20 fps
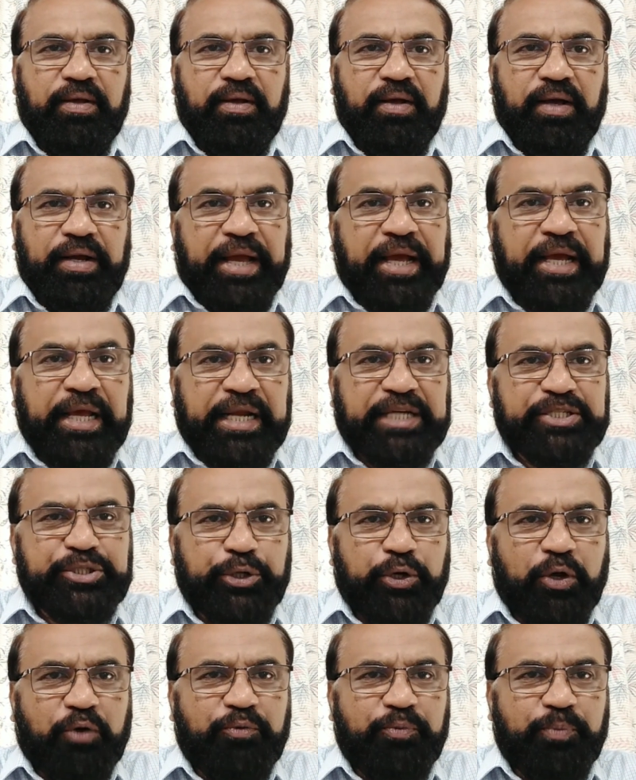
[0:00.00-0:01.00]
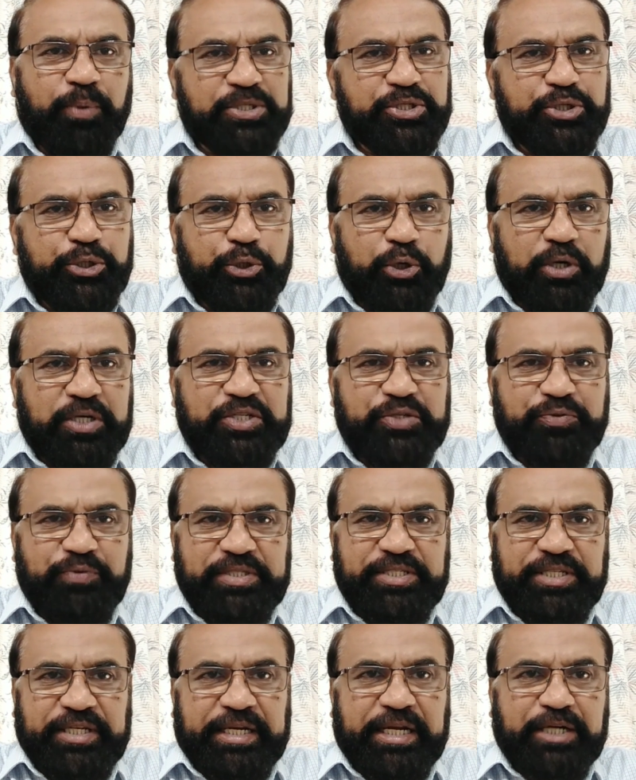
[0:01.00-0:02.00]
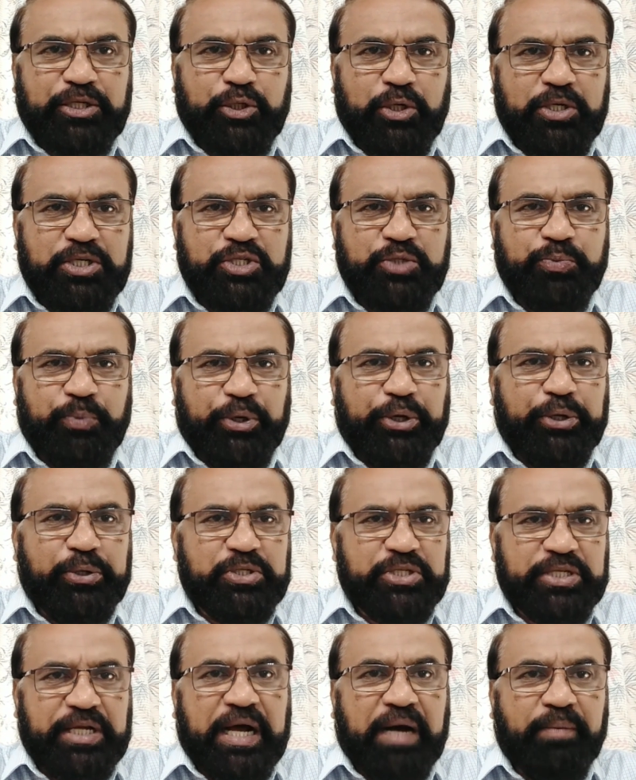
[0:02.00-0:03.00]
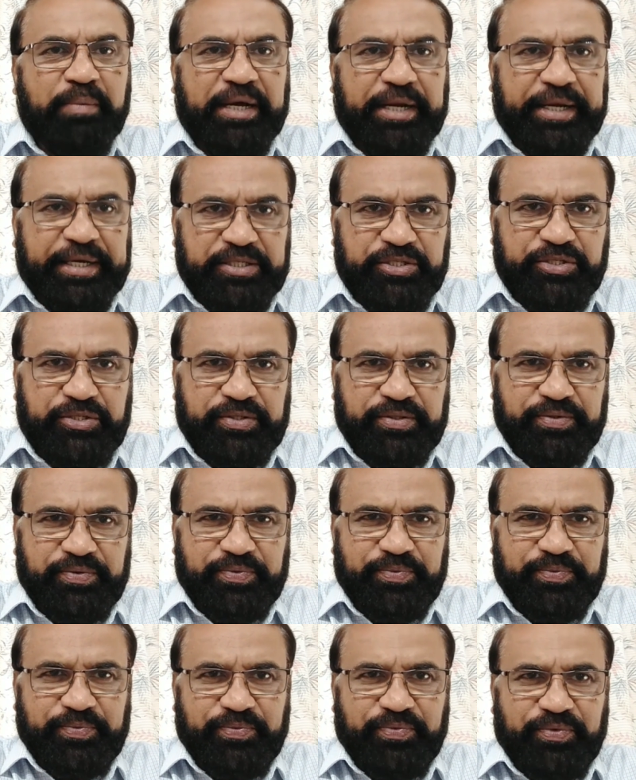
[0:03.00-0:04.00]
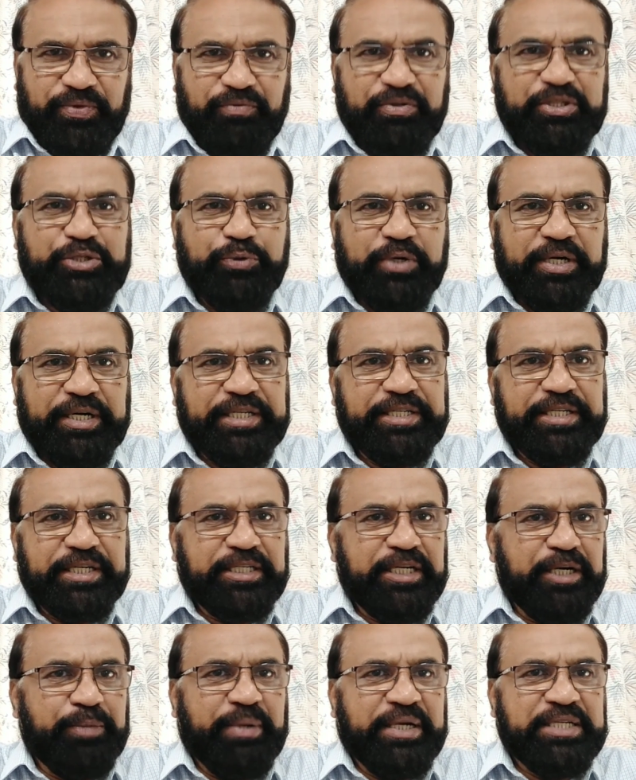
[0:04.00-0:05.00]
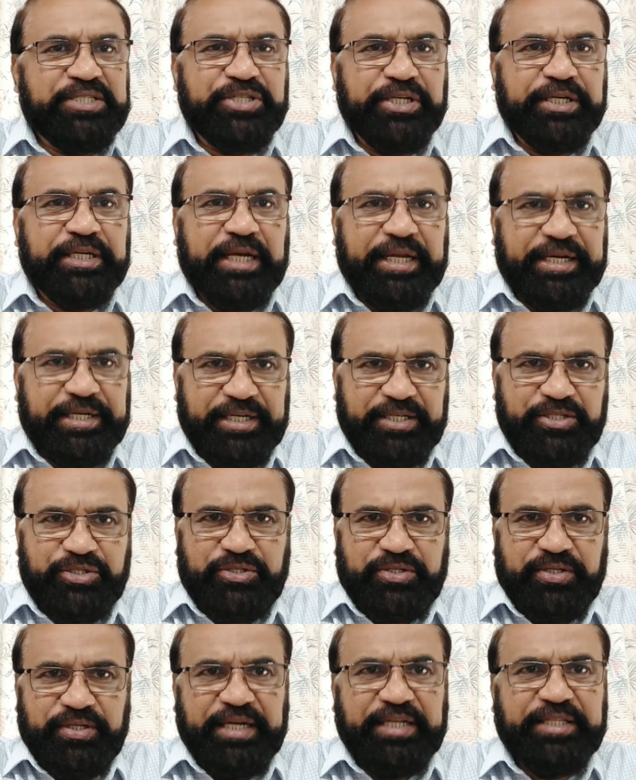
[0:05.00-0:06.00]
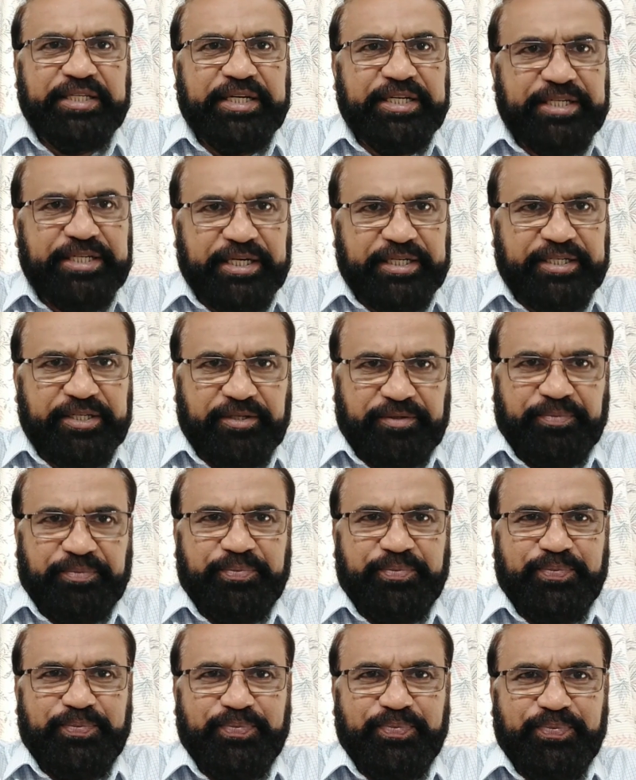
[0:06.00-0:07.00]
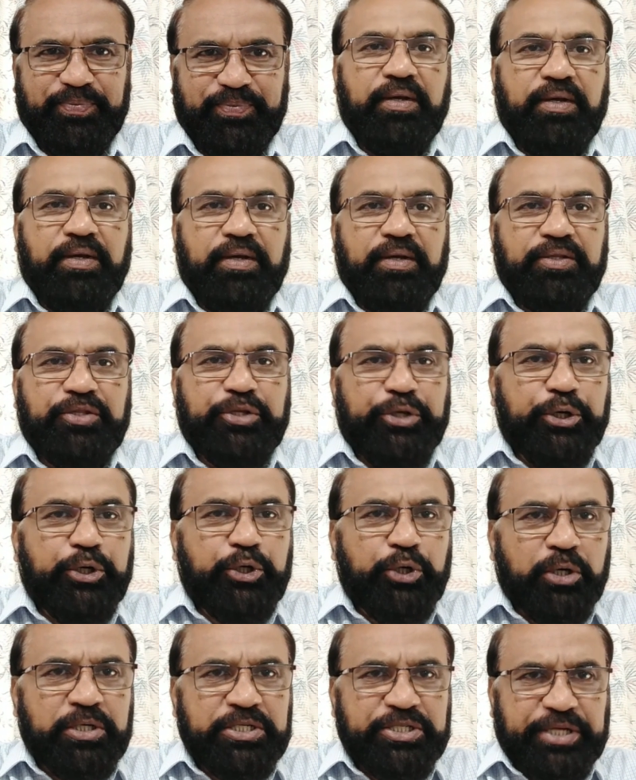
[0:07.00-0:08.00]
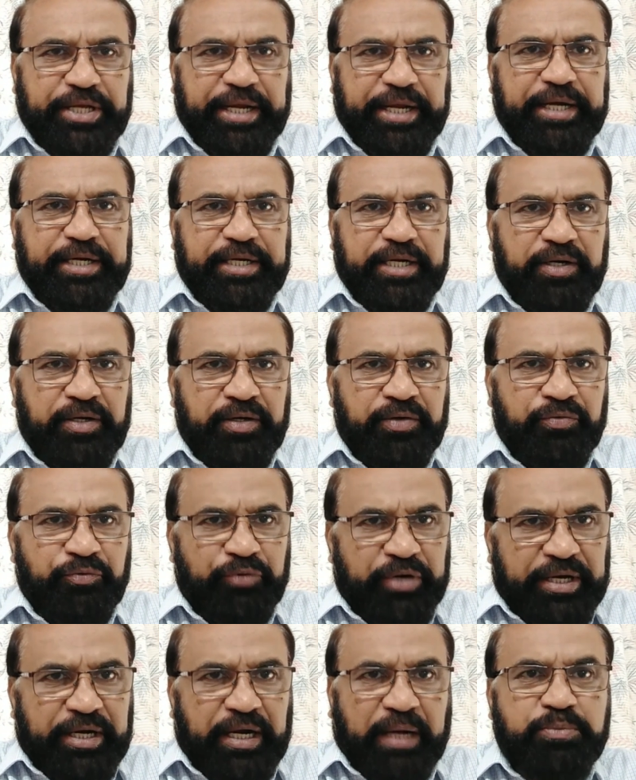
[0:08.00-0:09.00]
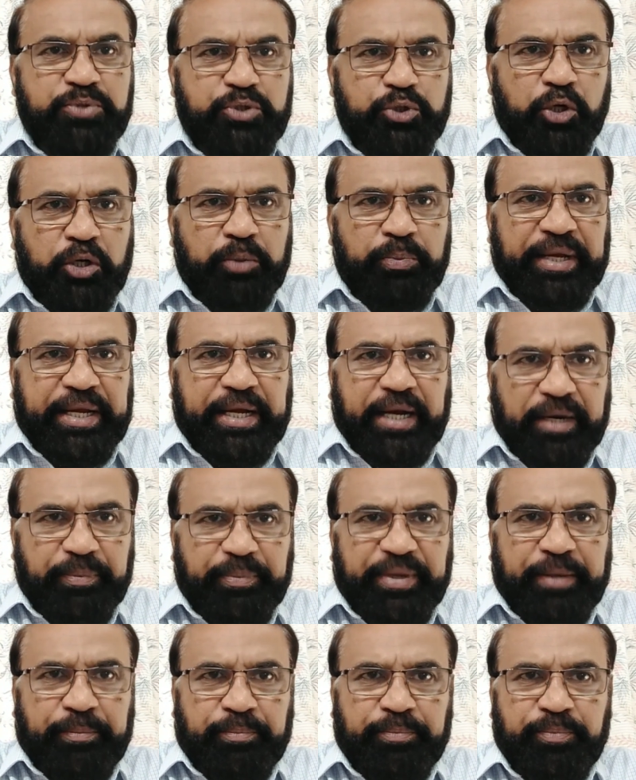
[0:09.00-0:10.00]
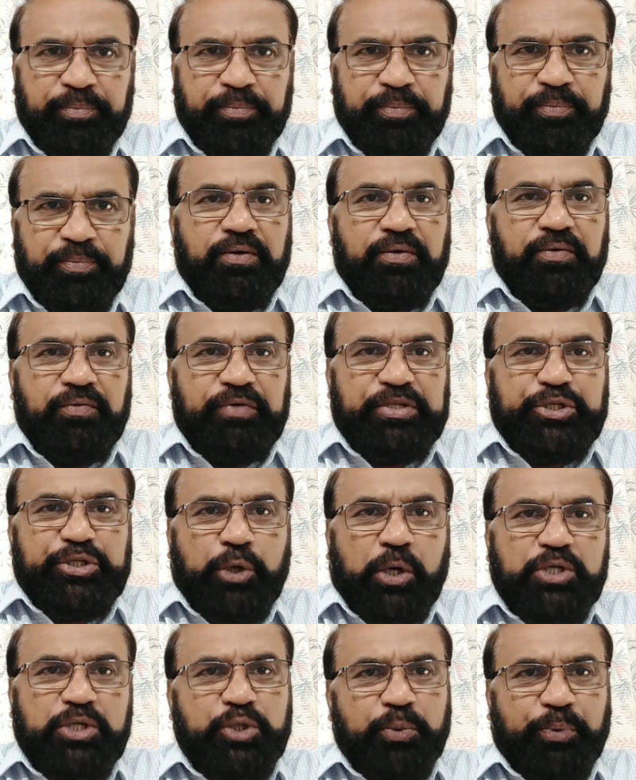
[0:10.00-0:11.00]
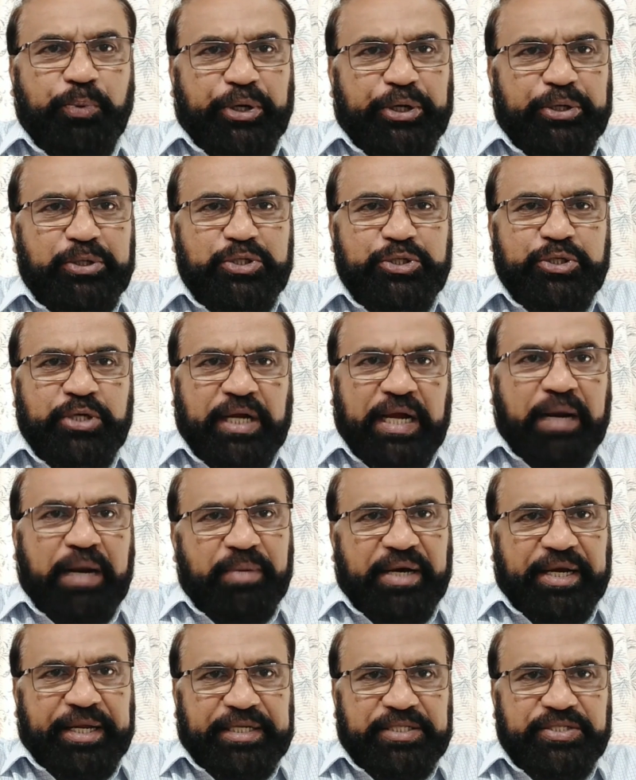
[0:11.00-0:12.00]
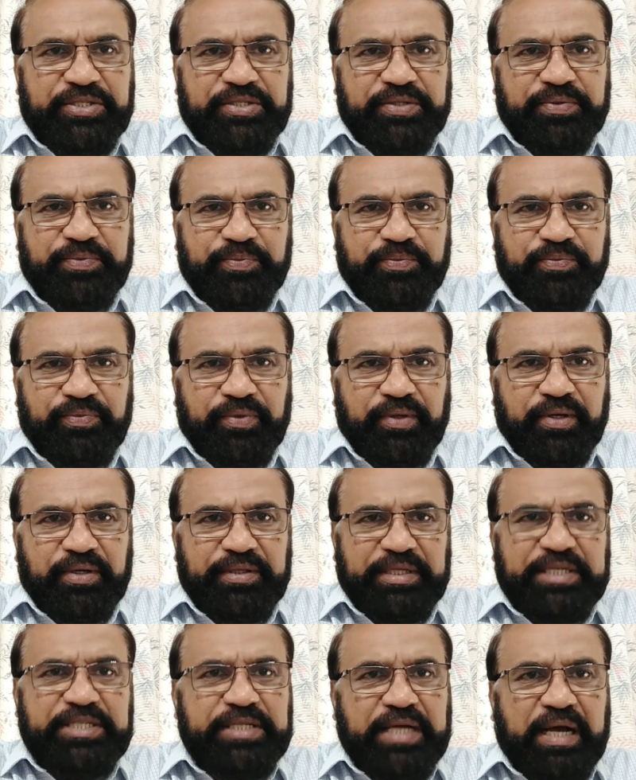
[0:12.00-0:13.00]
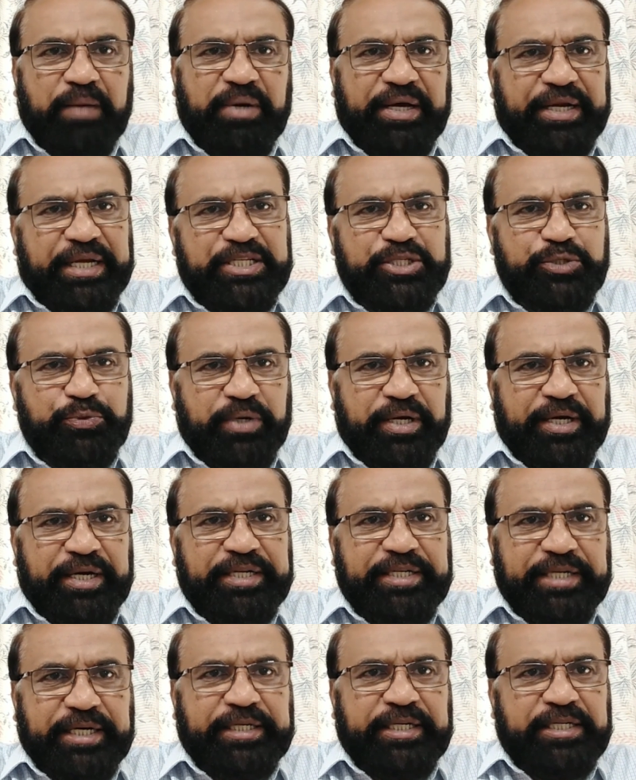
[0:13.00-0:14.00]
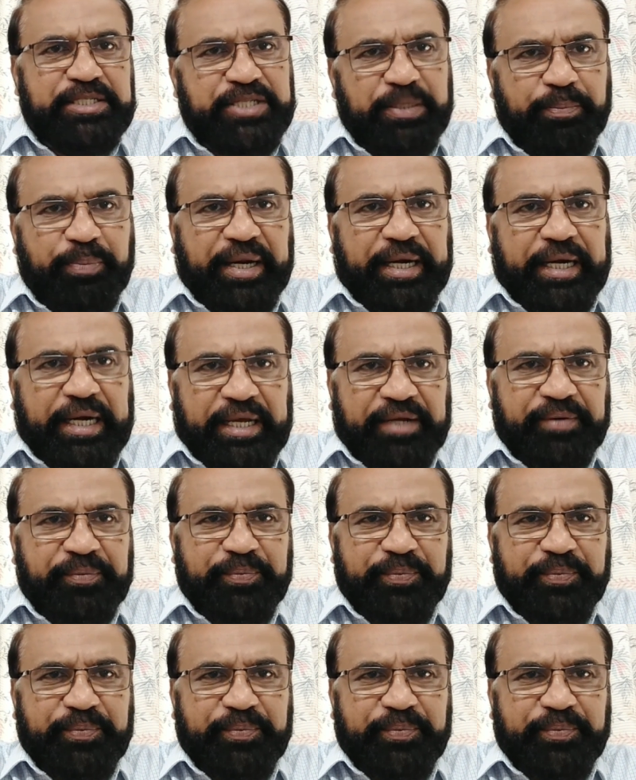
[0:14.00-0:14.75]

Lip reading: Annihilation of positrons with electrons produced gamma rays, which were detected by scintillators in the detector. The neutrons created were absorbed by cadmium, which also produced gamma rays. These gamma rays were detected separately.